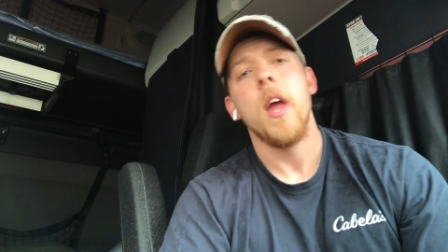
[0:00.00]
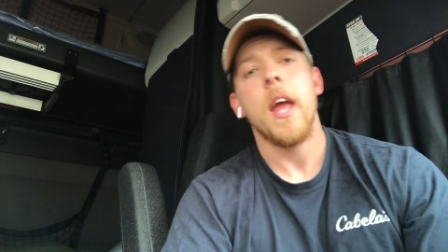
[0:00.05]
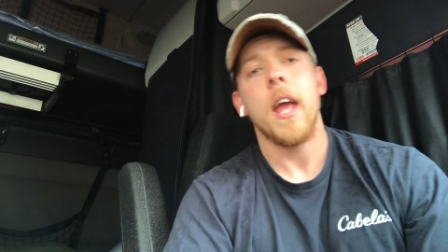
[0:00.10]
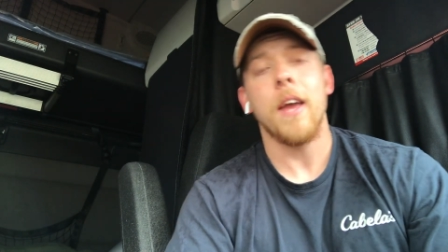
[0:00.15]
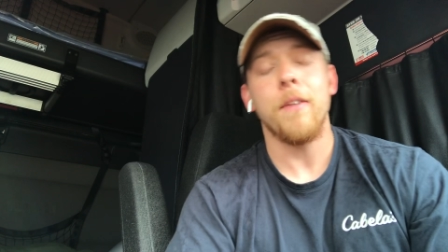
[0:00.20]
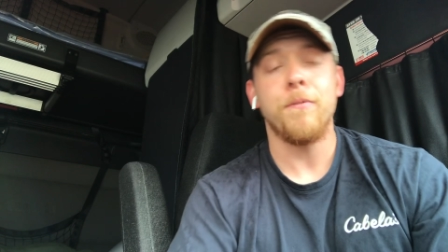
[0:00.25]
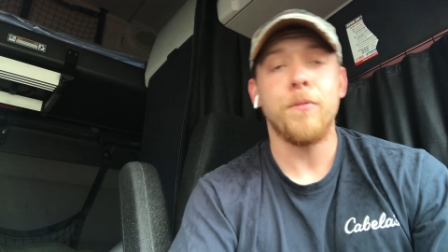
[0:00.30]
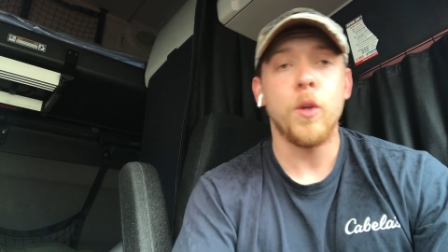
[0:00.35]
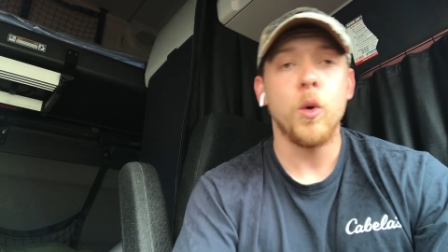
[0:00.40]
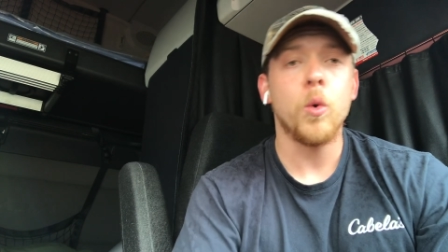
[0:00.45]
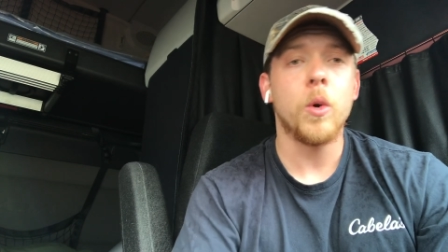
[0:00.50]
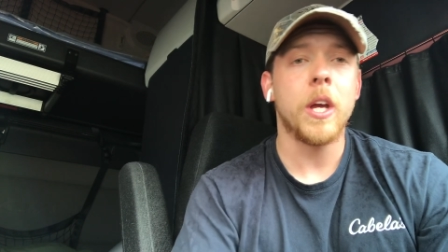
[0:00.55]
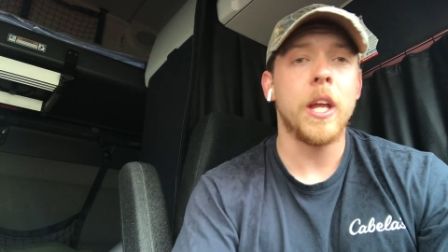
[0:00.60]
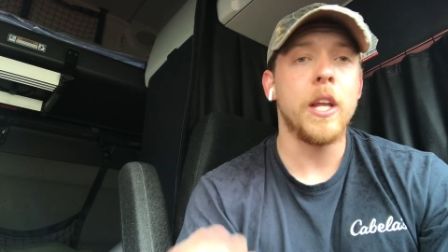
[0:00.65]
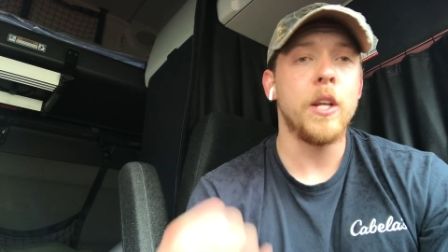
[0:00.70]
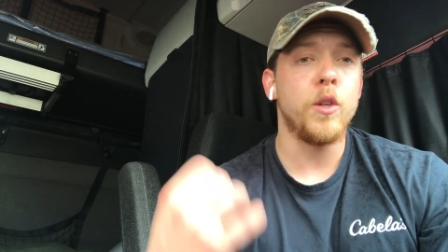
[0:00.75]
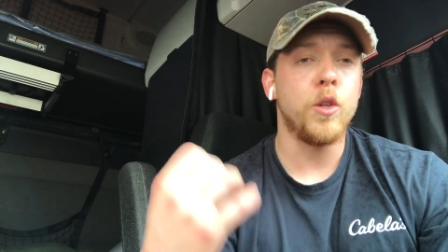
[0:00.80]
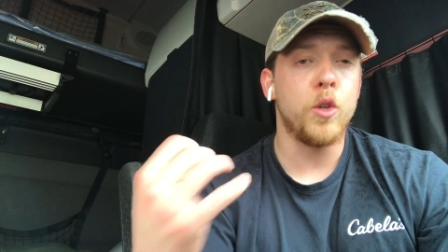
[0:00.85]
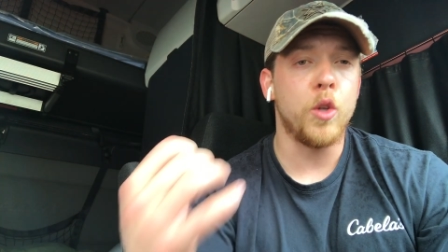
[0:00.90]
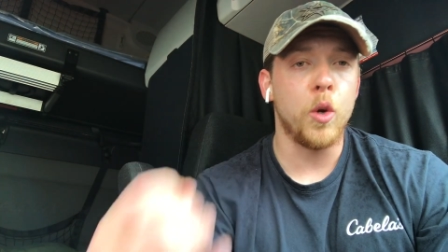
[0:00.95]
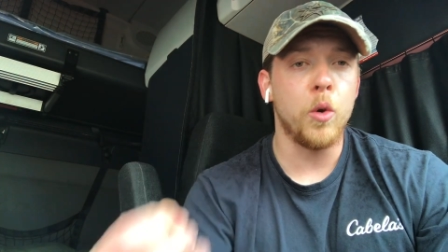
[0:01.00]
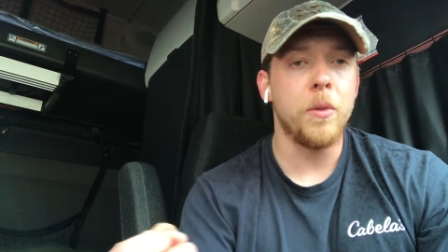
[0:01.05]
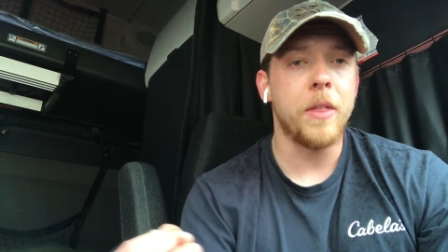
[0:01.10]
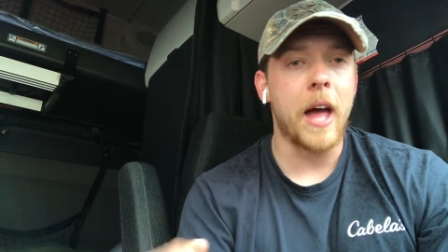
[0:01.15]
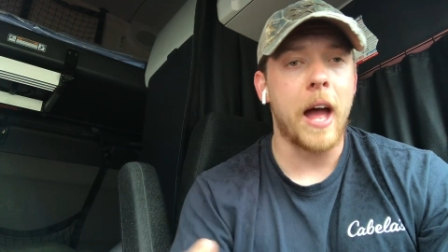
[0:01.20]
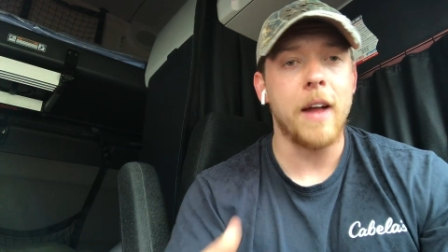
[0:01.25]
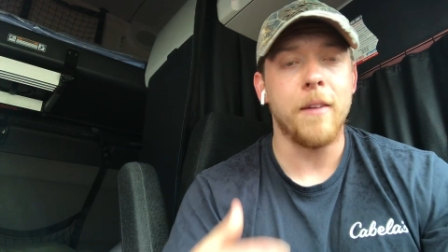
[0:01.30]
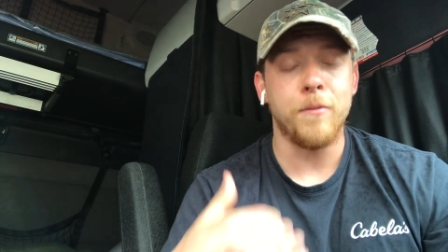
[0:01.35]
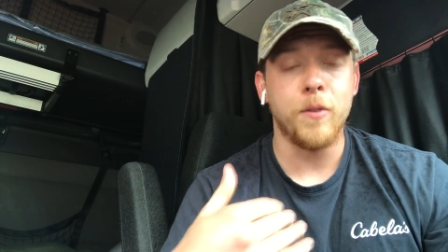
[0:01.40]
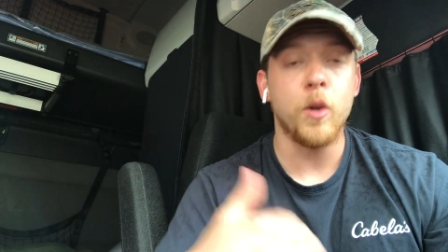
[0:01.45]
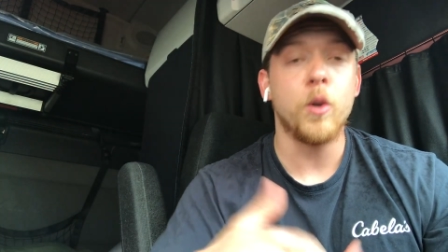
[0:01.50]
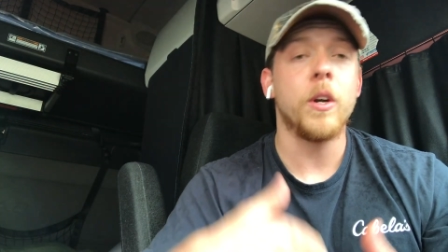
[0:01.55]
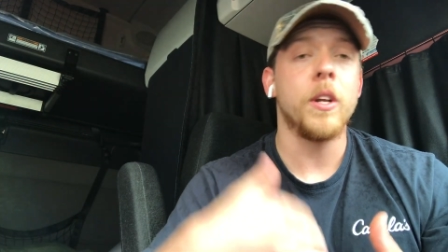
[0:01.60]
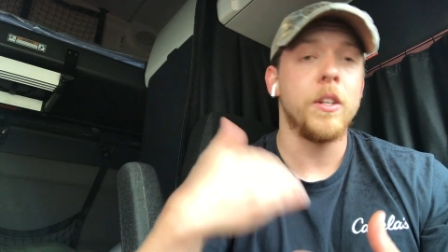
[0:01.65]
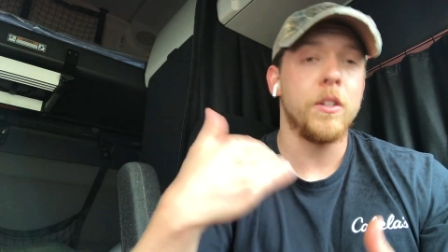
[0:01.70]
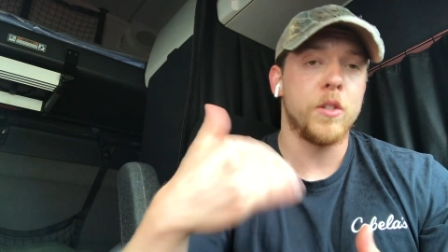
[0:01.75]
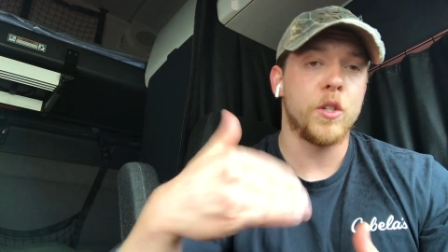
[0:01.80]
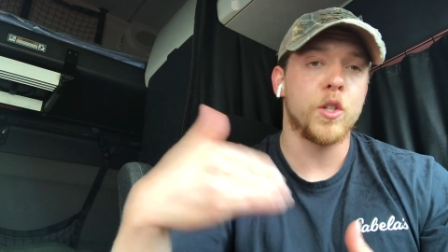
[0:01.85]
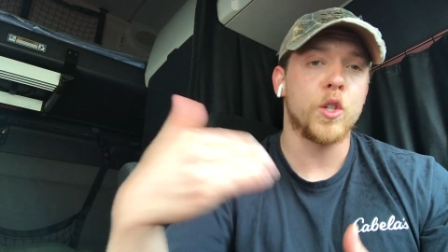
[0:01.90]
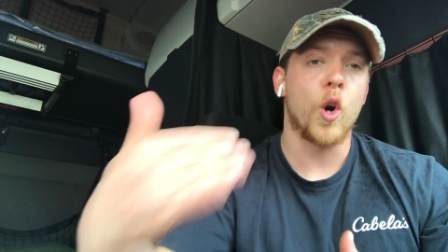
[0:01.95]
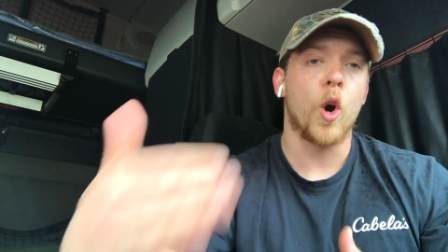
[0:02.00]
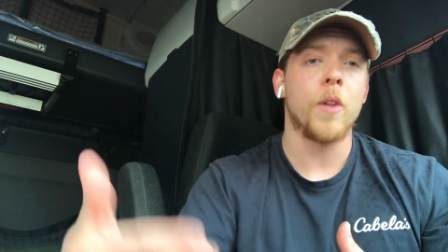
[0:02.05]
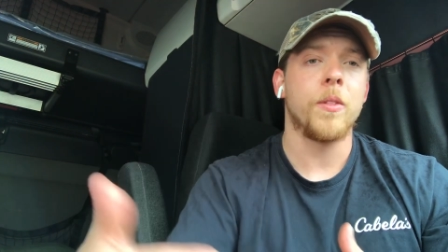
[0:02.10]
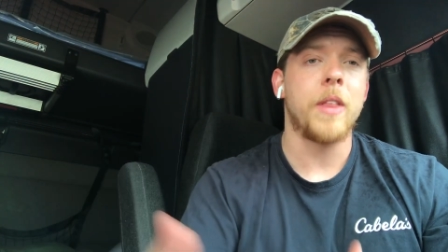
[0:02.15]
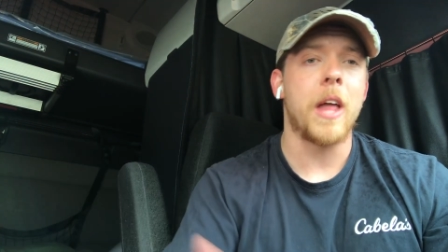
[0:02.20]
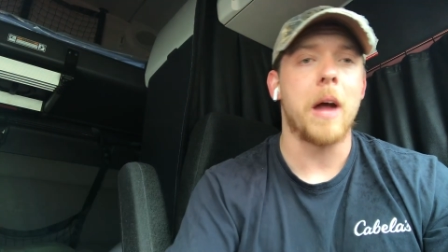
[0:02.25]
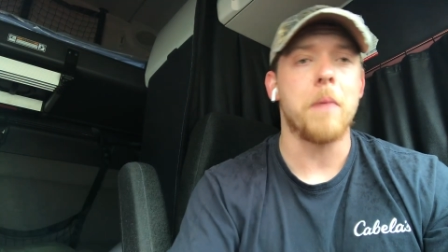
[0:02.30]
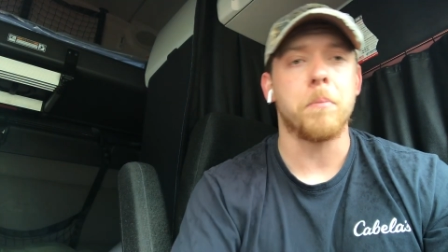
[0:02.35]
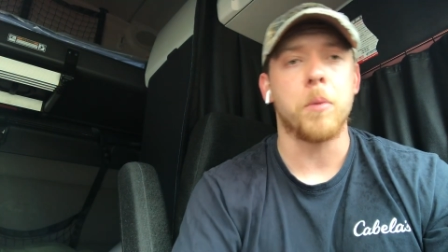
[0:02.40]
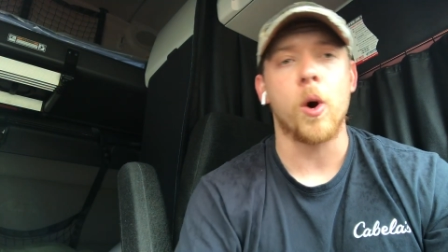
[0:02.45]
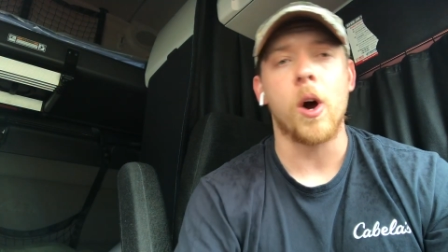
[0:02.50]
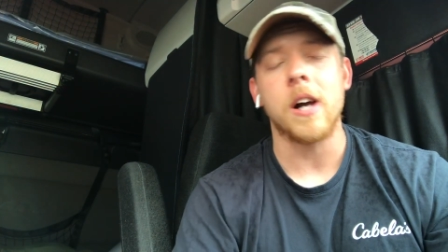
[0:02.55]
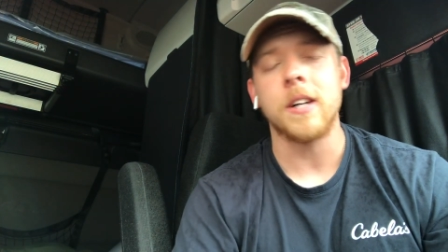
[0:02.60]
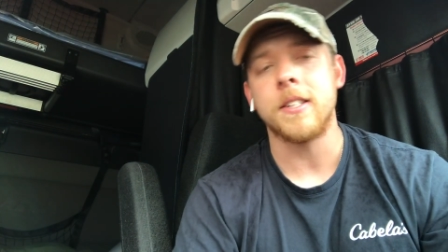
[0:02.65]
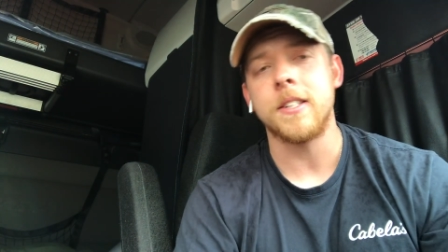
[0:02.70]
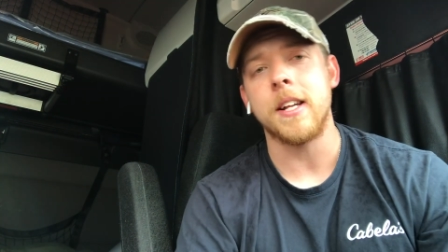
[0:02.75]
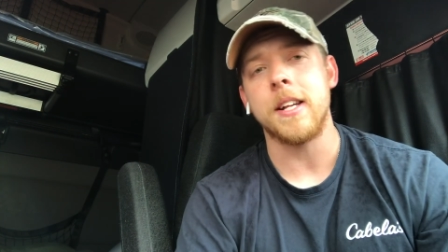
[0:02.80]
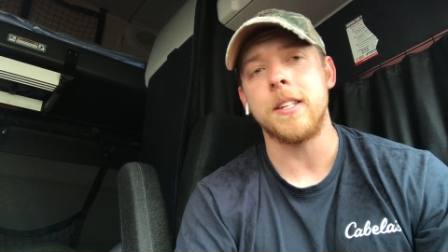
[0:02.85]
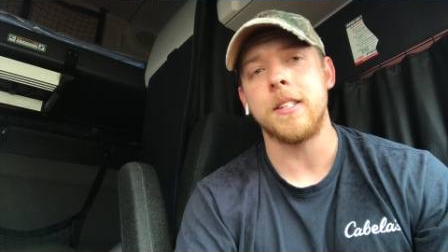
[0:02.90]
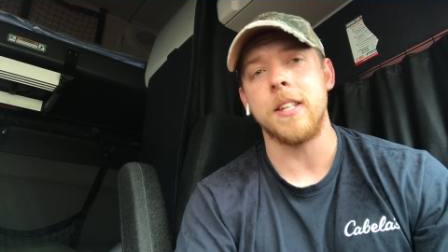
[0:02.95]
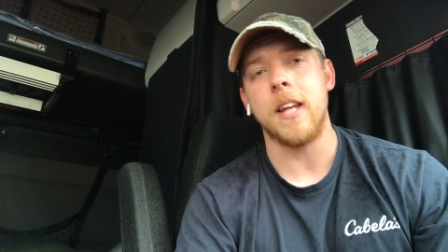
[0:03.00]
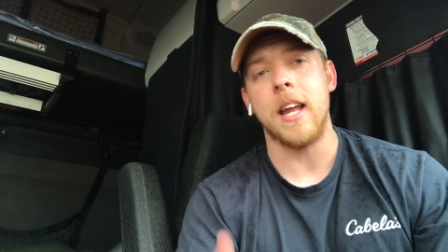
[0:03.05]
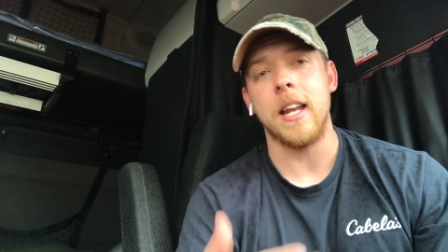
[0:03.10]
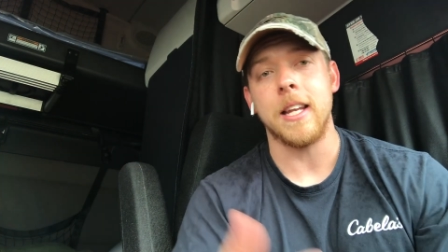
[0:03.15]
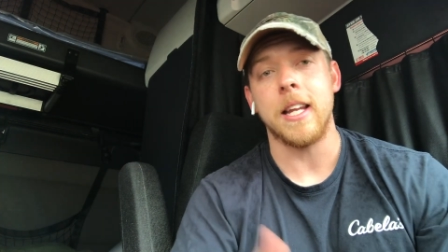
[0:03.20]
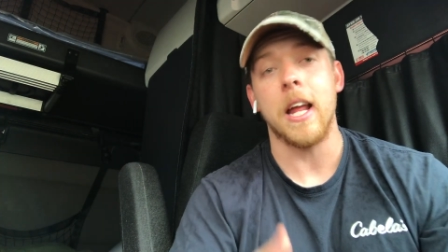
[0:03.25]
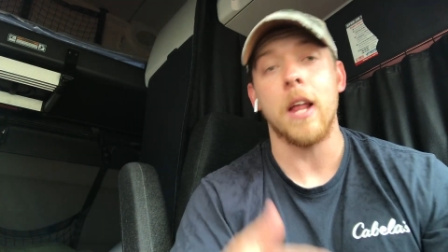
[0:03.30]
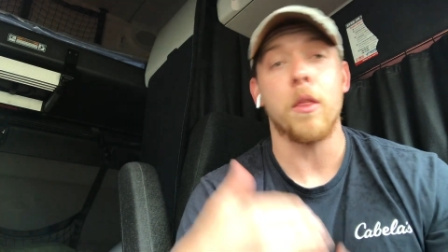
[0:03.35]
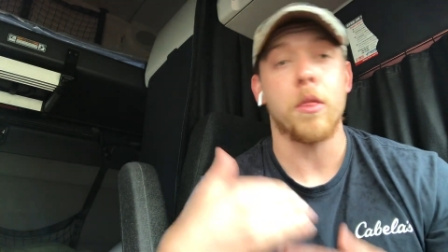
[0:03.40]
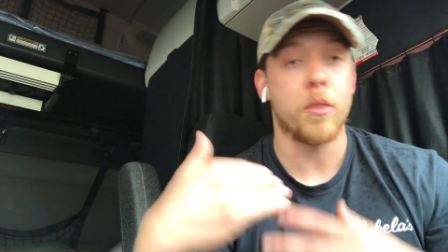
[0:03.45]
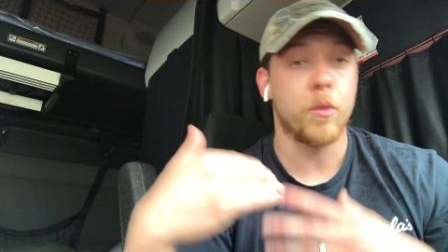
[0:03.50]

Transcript: if you can do that, if you can start that process and get